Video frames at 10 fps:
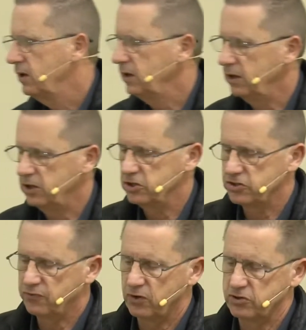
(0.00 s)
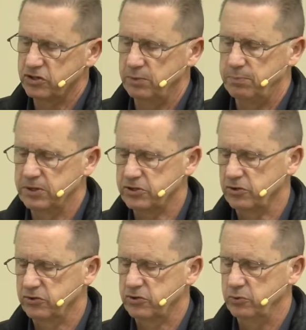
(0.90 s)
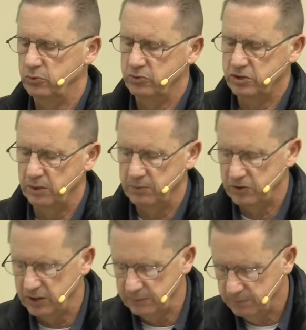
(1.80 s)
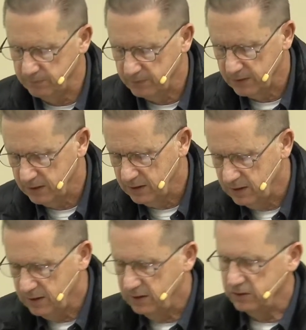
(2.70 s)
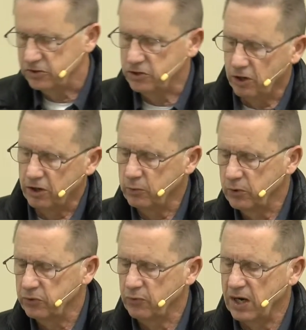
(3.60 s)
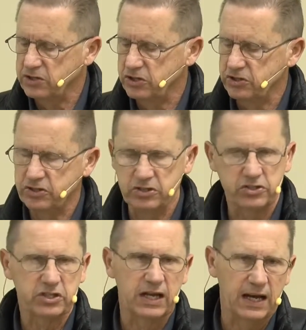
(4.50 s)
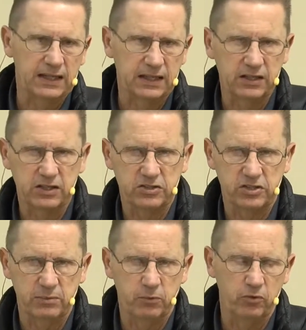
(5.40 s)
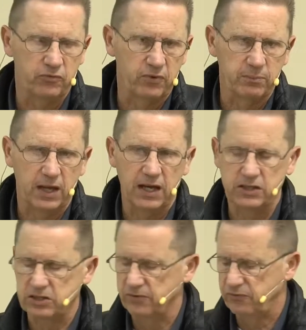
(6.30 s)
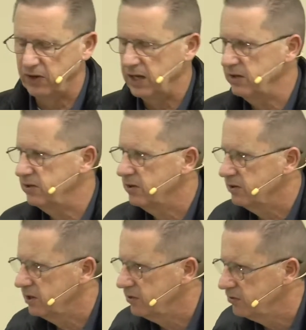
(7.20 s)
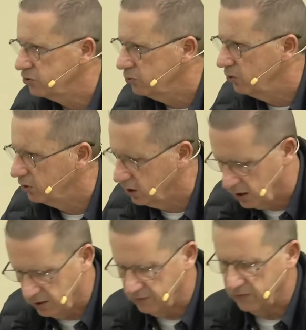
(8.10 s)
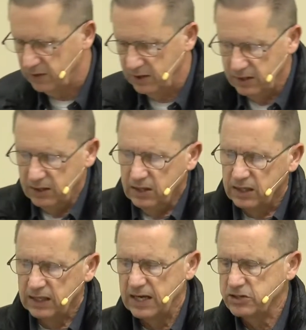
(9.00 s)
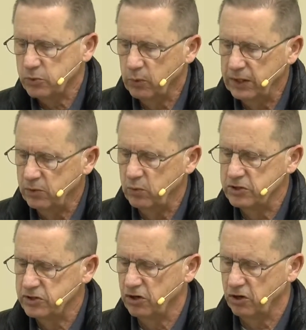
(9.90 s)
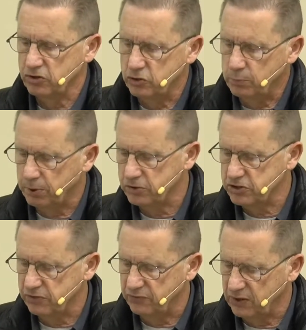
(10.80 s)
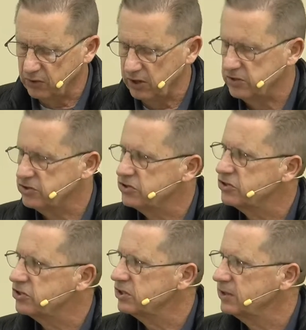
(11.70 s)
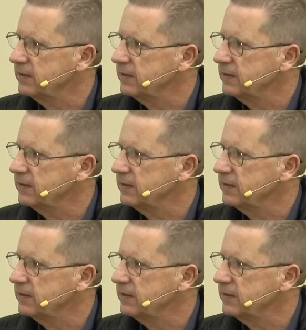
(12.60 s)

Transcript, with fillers: in his first epistle to Timothy. He started with righteousness, godliness. He moved from that to faith, then to love. Last week we saw to perseverance.